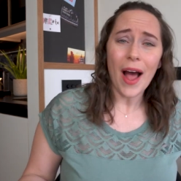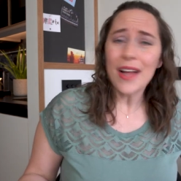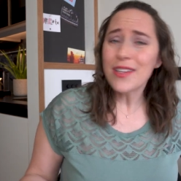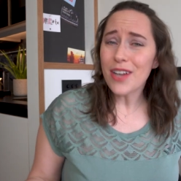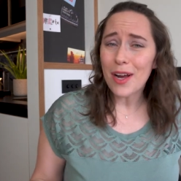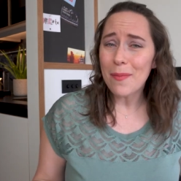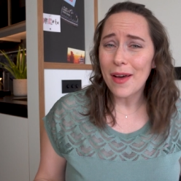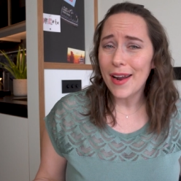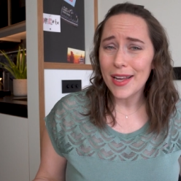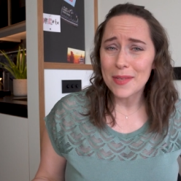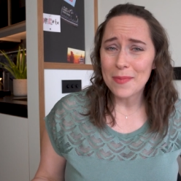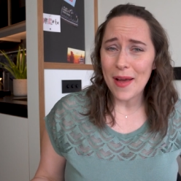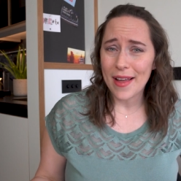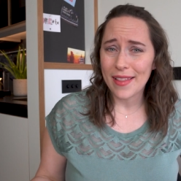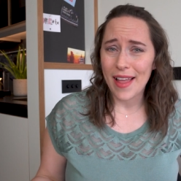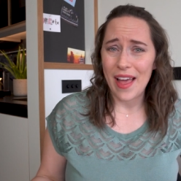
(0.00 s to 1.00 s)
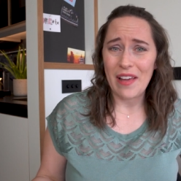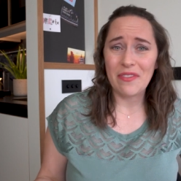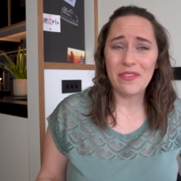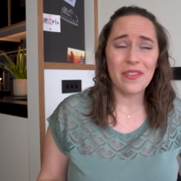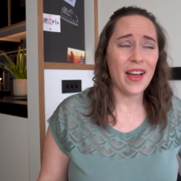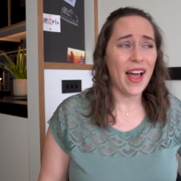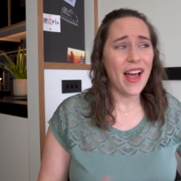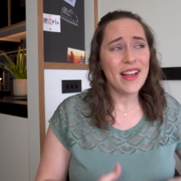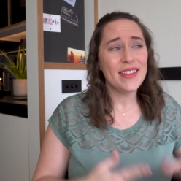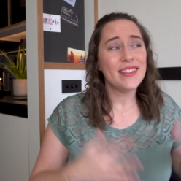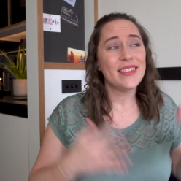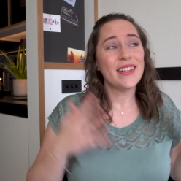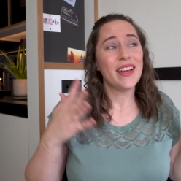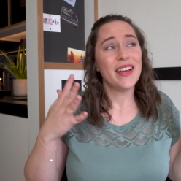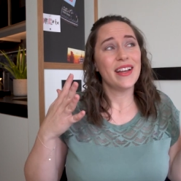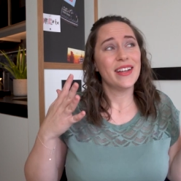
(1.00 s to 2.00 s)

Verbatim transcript: I talk about expat life and